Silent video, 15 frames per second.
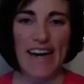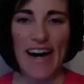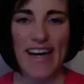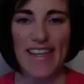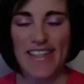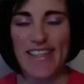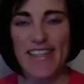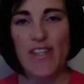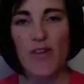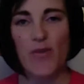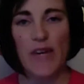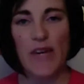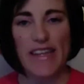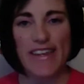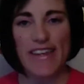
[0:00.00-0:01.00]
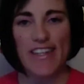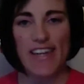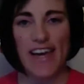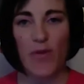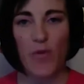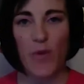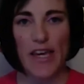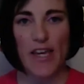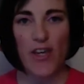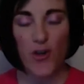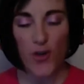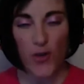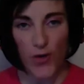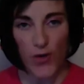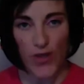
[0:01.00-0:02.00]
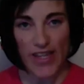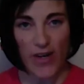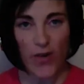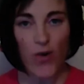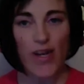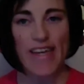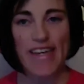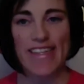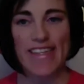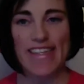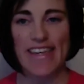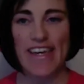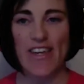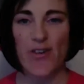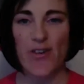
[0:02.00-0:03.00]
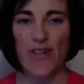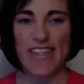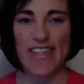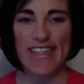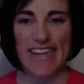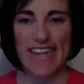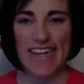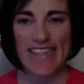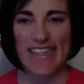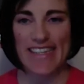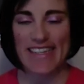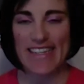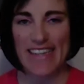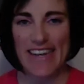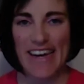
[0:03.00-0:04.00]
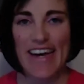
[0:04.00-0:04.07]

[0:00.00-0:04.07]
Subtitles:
Asks, the weekly chat where you, the audience, get your questions answered.